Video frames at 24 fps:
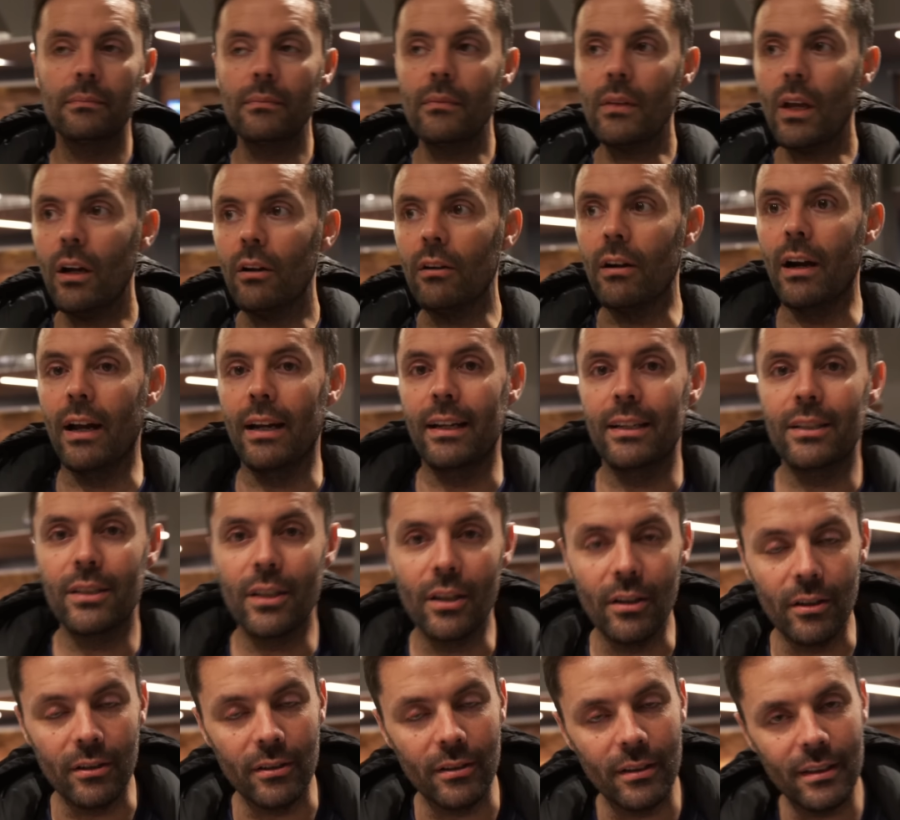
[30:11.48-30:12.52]
Alrighty,
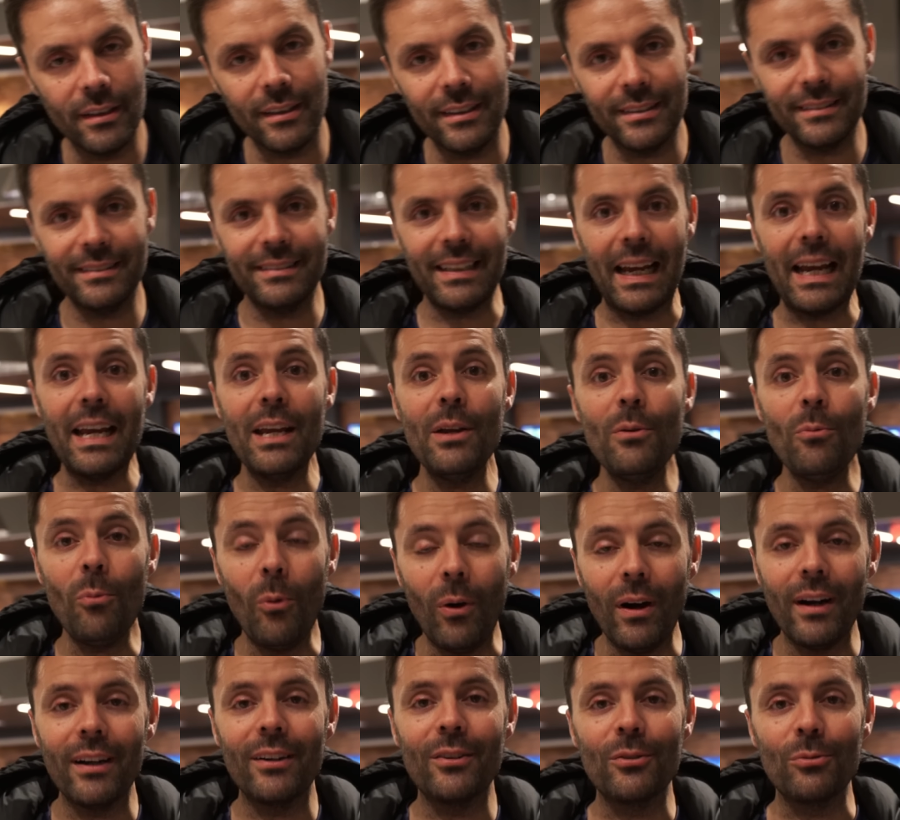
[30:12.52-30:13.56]
so day
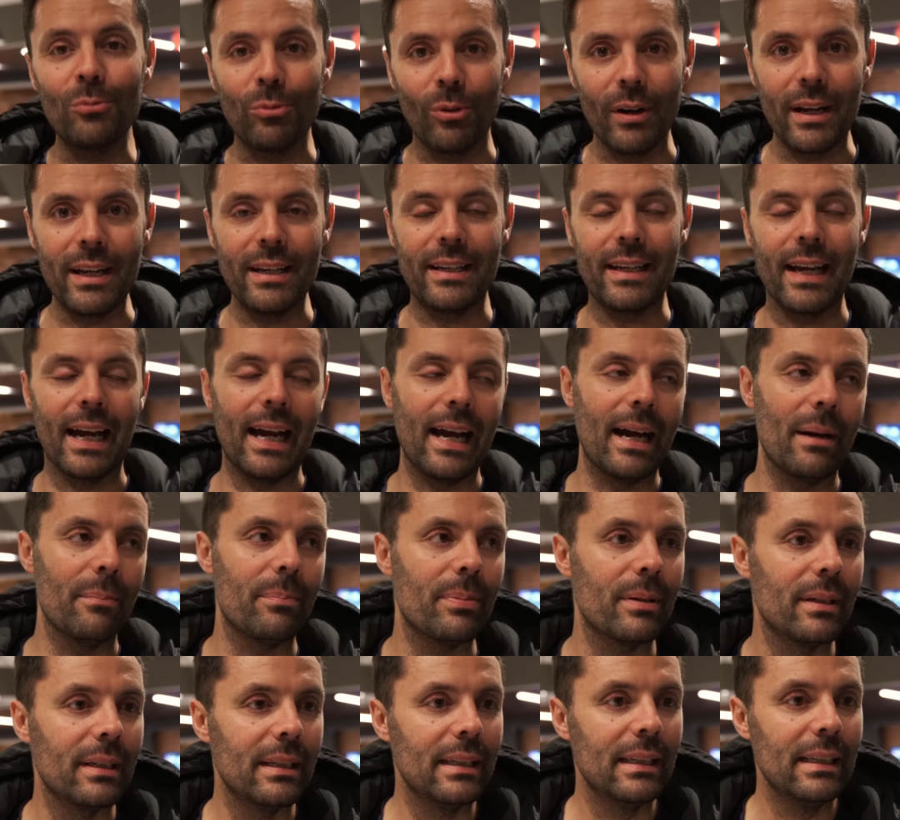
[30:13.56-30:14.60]
1 recap.
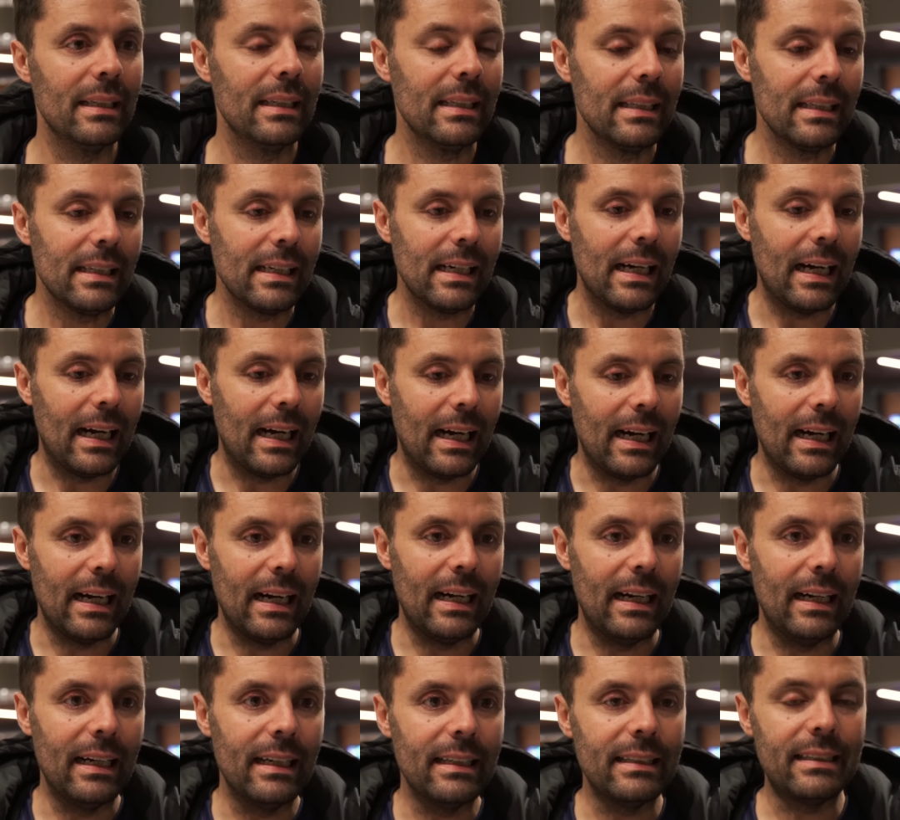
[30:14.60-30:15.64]

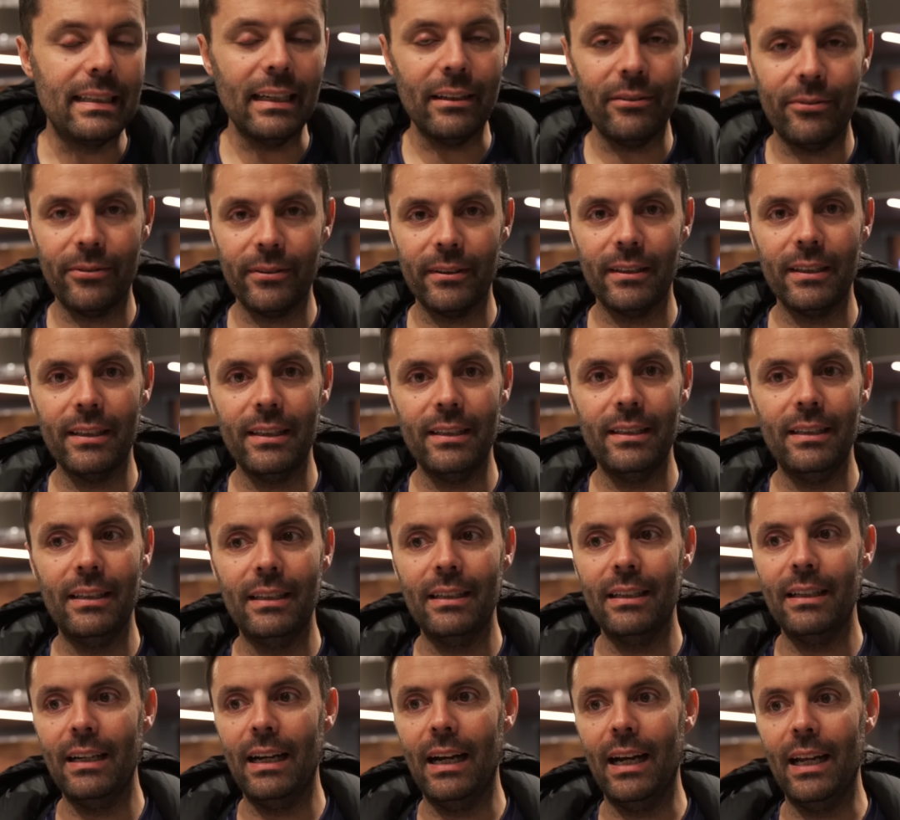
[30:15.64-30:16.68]
Definitely
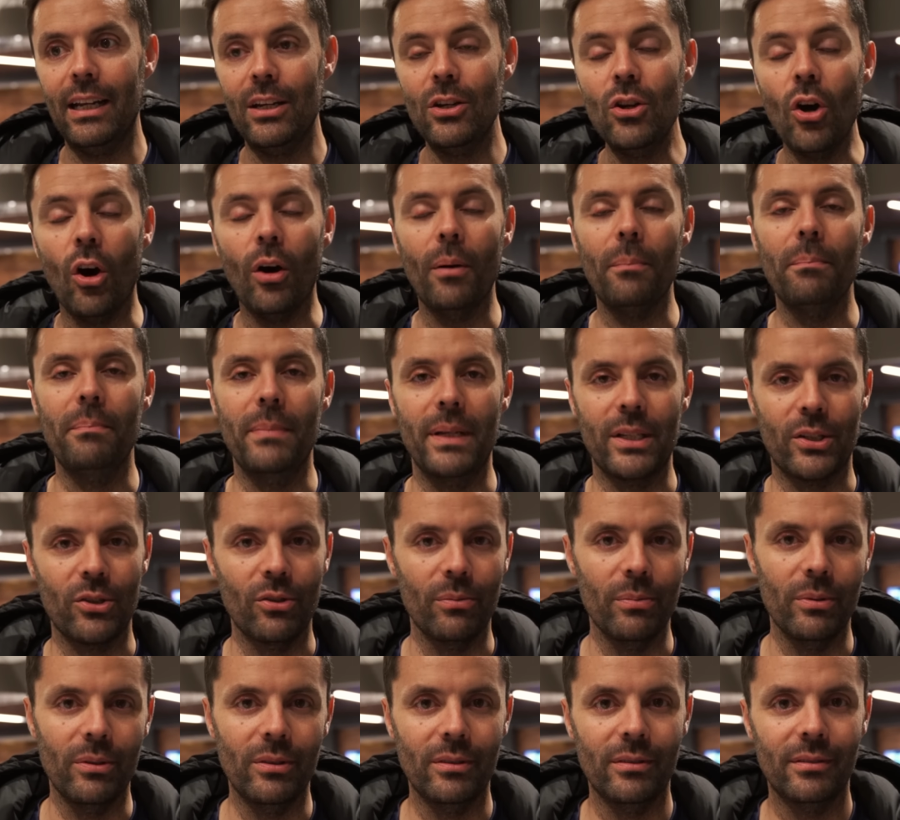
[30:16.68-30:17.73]
not
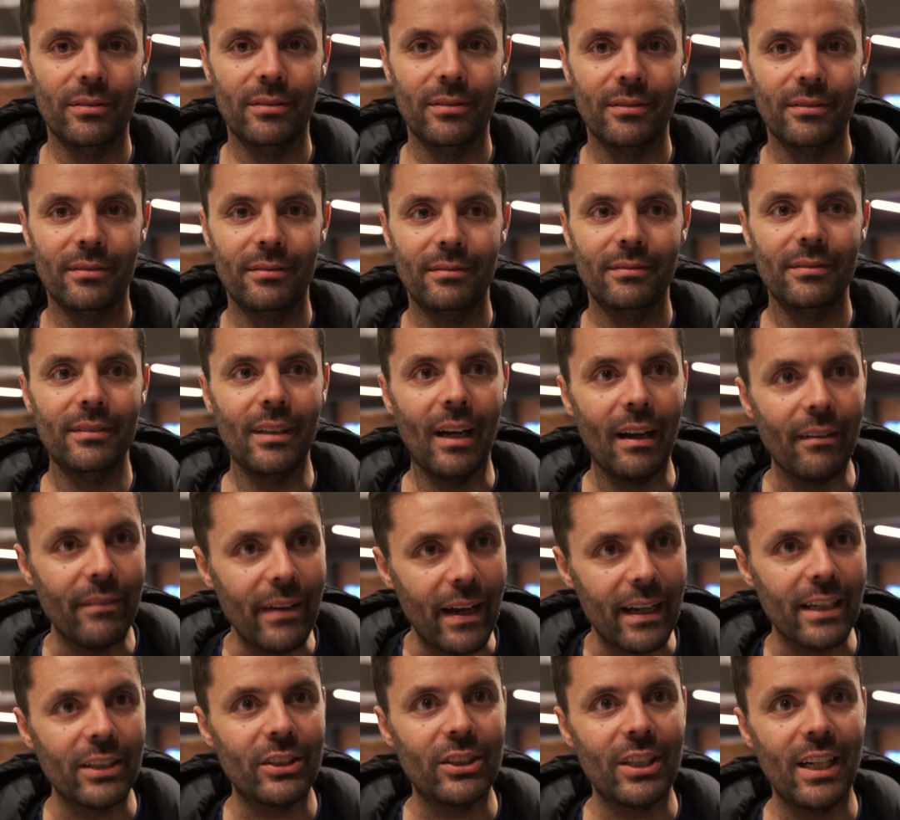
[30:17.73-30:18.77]
miserable.
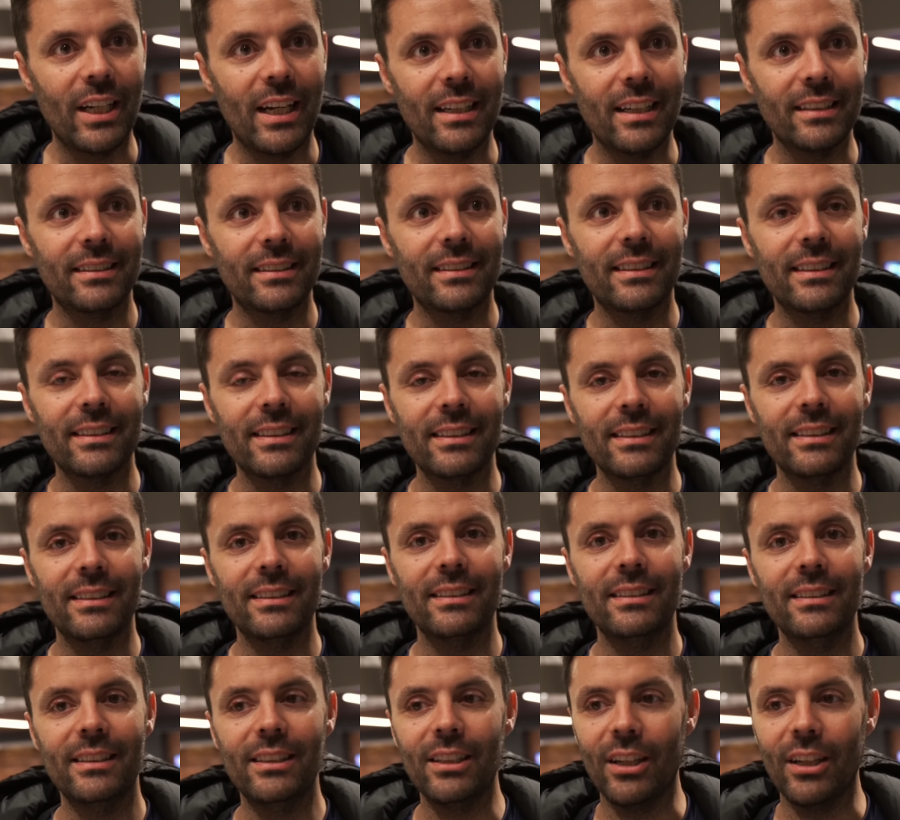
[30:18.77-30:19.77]
Had a chance to,